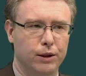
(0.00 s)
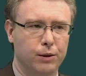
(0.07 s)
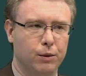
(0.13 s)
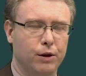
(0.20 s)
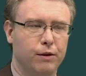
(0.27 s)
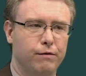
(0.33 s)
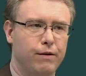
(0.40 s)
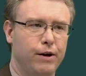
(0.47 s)
It's
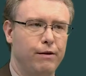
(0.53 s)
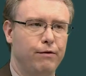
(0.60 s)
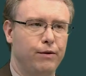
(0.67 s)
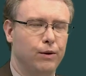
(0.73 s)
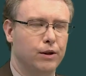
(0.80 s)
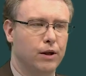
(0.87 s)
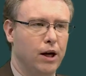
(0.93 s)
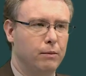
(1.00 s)
one of the very
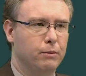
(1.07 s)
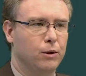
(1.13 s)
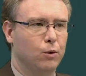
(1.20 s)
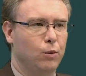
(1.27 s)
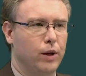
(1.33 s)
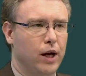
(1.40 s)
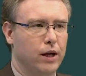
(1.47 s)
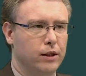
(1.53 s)
few times
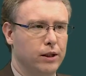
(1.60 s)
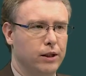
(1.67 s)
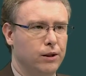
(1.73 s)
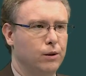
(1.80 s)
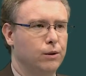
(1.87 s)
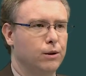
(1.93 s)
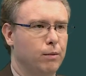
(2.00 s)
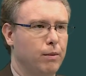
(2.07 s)
that we actually
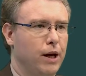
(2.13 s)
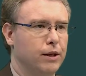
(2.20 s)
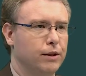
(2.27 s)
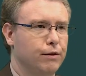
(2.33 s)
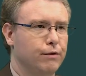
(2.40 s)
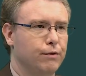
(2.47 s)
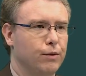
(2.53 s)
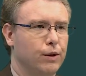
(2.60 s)
use the
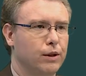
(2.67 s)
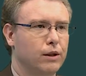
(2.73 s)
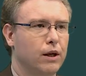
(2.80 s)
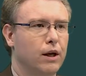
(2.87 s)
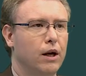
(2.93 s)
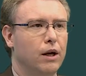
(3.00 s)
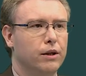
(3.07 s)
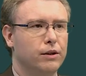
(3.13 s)
passive voice
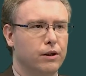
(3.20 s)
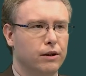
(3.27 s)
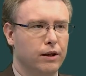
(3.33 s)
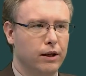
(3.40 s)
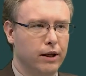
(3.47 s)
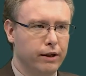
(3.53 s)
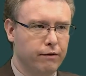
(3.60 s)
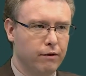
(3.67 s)
to
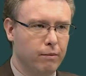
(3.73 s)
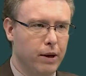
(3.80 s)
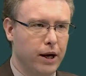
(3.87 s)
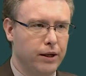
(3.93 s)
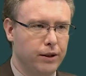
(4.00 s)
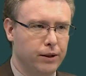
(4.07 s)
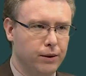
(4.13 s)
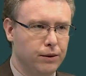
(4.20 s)
deliver
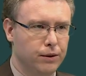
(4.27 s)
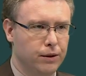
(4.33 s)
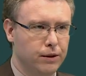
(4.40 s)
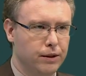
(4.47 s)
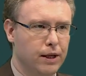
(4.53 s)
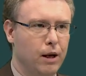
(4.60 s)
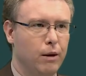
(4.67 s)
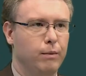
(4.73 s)
bad news, to
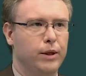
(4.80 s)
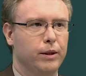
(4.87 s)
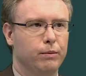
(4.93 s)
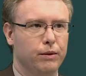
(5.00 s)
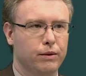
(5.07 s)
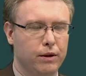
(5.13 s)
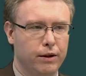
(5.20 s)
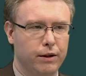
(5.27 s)
tell
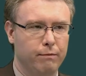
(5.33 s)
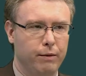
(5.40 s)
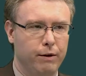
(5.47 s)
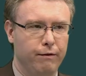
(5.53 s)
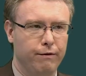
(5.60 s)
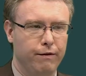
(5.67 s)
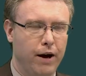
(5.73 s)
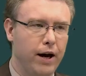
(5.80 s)
people that they've
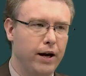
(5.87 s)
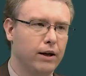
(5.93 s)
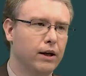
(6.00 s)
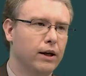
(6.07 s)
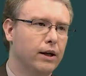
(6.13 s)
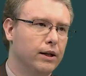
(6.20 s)
been fired,